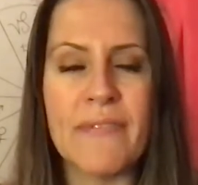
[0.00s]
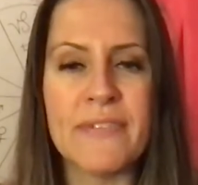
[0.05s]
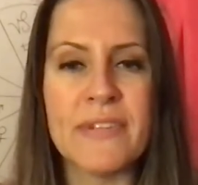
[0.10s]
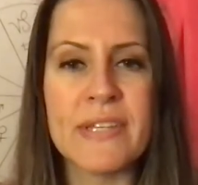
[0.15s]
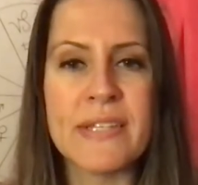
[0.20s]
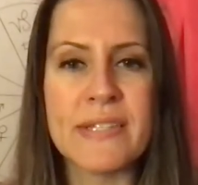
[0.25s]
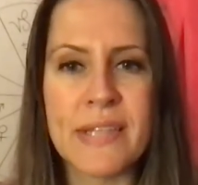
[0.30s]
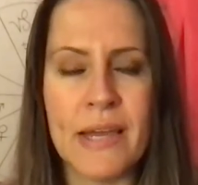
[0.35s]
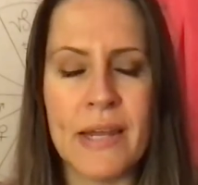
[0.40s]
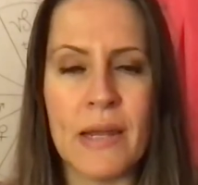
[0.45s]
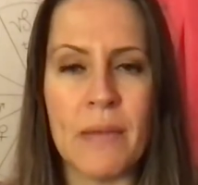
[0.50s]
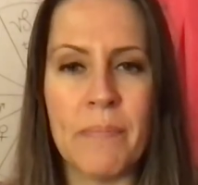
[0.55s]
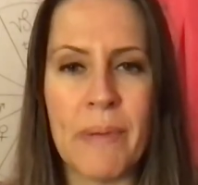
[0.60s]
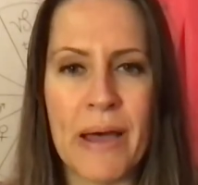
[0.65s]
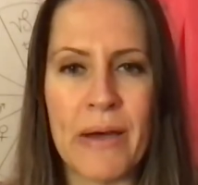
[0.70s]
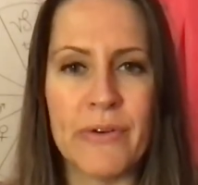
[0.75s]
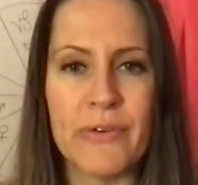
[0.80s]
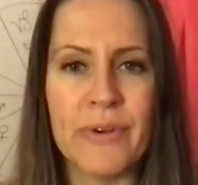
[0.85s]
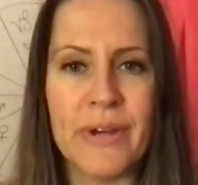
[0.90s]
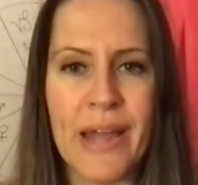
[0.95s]
to set a
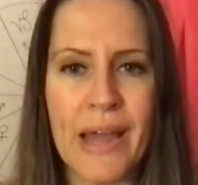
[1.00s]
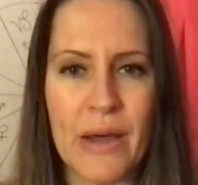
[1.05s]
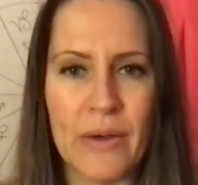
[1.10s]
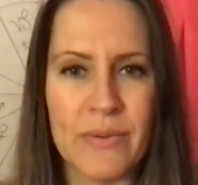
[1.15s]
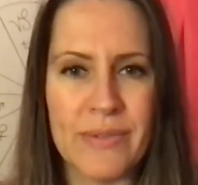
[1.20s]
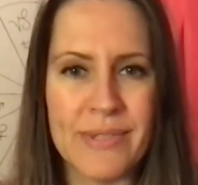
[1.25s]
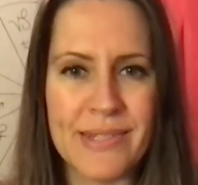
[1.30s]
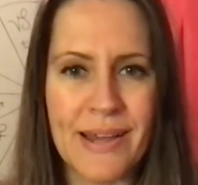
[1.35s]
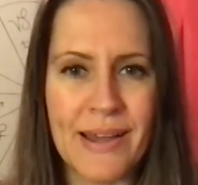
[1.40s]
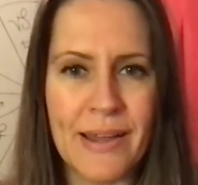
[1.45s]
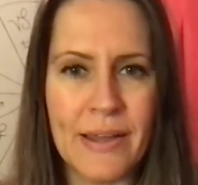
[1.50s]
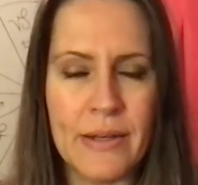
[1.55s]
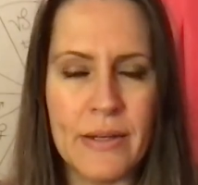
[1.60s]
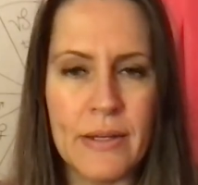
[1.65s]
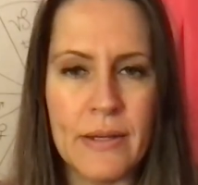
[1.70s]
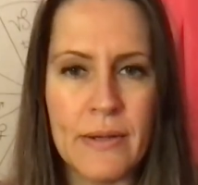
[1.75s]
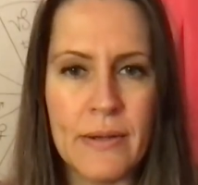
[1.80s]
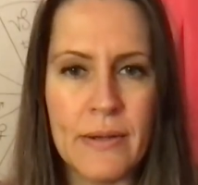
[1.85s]
boundary outside.